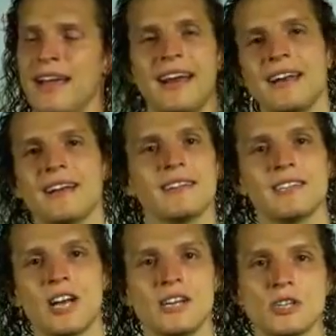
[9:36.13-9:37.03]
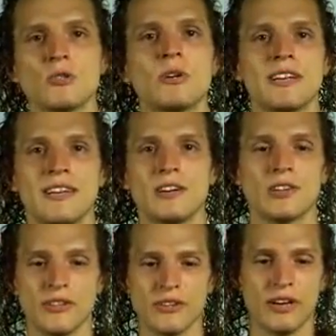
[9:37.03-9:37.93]
And ain't nothing changed in 20
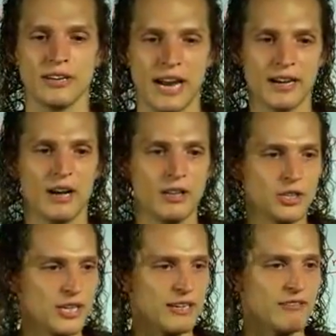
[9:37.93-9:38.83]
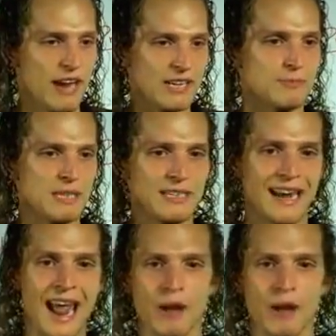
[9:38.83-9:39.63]
years other than technology and advancement and